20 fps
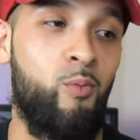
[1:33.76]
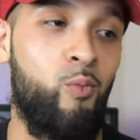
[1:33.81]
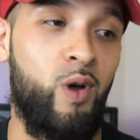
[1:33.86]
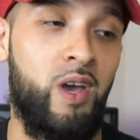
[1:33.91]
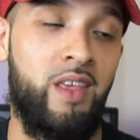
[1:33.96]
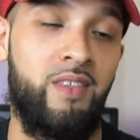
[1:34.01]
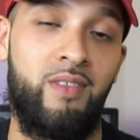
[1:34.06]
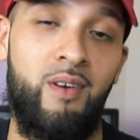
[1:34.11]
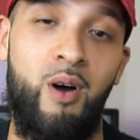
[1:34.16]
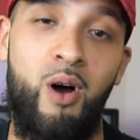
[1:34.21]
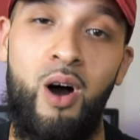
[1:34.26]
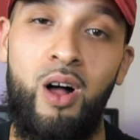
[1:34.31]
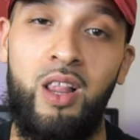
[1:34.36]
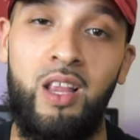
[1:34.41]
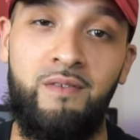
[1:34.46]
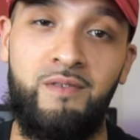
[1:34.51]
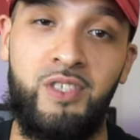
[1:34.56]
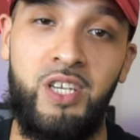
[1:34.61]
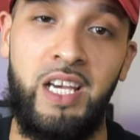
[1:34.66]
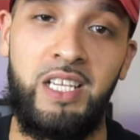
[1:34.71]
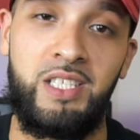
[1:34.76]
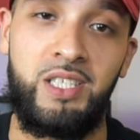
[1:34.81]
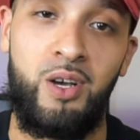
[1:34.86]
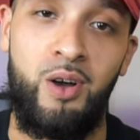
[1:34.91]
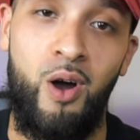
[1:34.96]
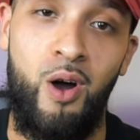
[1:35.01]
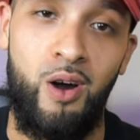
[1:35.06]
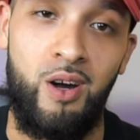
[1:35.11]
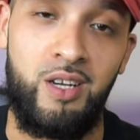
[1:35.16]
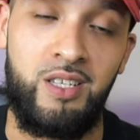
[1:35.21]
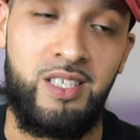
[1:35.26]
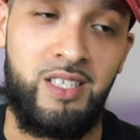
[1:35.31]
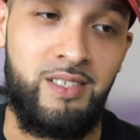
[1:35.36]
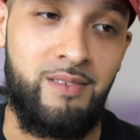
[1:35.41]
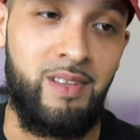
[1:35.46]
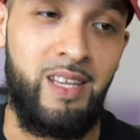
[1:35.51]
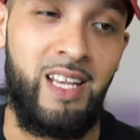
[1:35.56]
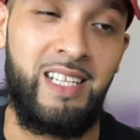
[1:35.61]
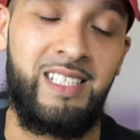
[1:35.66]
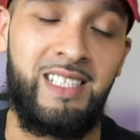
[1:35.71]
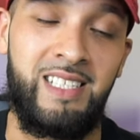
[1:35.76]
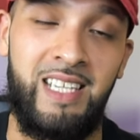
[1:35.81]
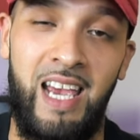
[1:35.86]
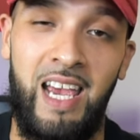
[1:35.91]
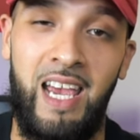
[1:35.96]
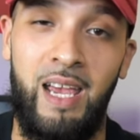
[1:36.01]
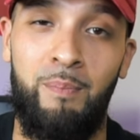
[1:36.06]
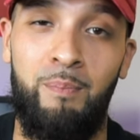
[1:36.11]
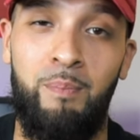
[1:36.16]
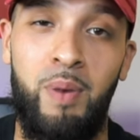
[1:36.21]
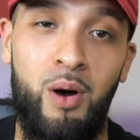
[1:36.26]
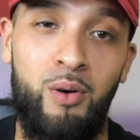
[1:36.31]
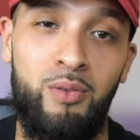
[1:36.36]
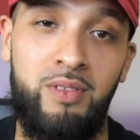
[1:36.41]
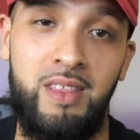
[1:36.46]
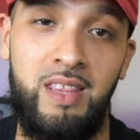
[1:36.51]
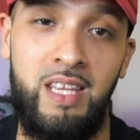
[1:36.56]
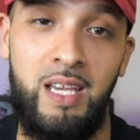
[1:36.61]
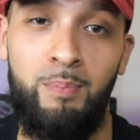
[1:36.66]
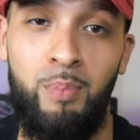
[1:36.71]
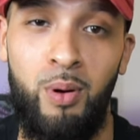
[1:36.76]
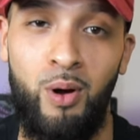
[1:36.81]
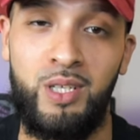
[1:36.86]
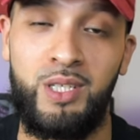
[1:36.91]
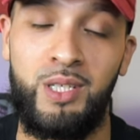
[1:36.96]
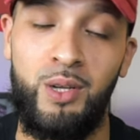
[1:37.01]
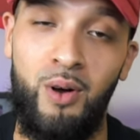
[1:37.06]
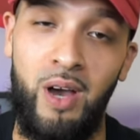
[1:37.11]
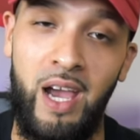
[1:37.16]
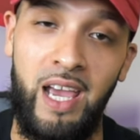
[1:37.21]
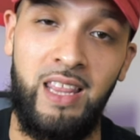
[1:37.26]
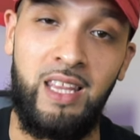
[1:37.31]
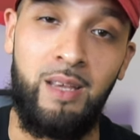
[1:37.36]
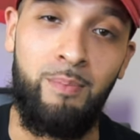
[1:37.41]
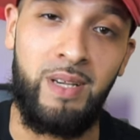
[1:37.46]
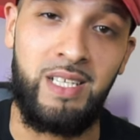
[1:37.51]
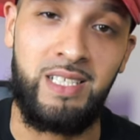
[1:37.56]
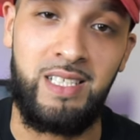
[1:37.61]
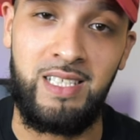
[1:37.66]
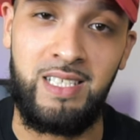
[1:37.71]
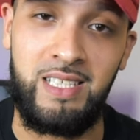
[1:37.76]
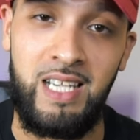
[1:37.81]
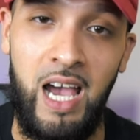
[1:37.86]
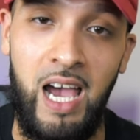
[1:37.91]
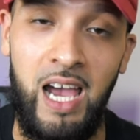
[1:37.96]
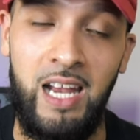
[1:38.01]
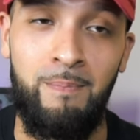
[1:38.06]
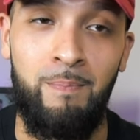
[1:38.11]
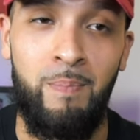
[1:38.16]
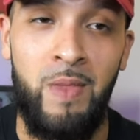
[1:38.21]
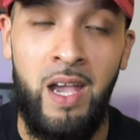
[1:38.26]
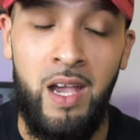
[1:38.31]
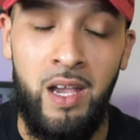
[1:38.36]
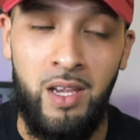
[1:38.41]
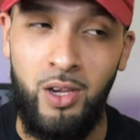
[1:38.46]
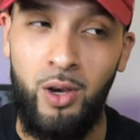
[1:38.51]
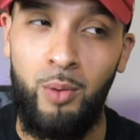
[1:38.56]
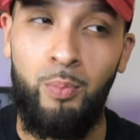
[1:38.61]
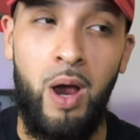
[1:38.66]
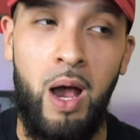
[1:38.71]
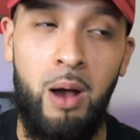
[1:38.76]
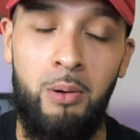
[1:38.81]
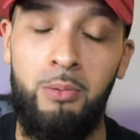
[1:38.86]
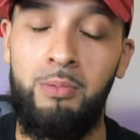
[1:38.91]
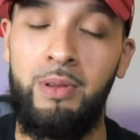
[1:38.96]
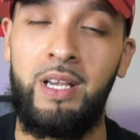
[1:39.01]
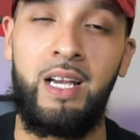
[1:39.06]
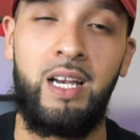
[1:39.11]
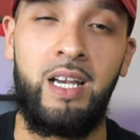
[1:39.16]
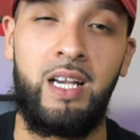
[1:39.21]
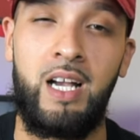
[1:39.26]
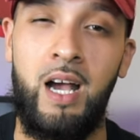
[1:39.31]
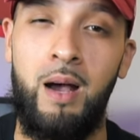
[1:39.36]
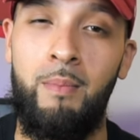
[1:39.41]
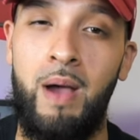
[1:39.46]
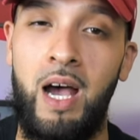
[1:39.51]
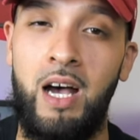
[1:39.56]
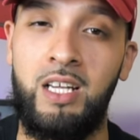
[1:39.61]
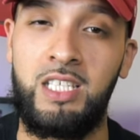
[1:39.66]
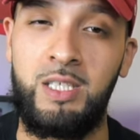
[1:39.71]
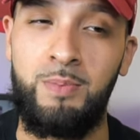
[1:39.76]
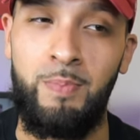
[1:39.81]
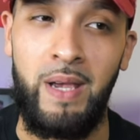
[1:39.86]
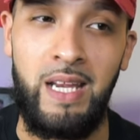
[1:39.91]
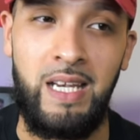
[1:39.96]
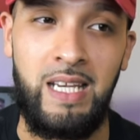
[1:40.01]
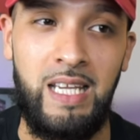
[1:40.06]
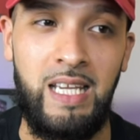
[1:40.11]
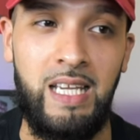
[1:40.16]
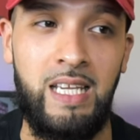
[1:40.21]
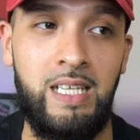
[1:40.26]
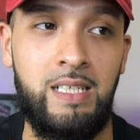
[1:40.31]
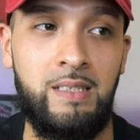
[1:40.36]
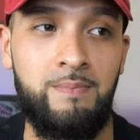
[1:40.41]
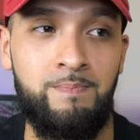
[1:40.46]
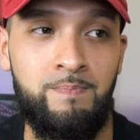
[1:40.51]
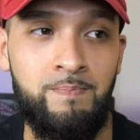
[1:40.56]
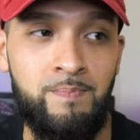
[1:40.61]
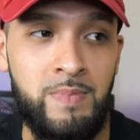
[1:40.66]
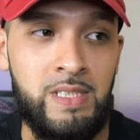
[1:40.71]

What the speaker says: with all of Chase cards, let's say both the personal and the business side, you're probably going to come out spending,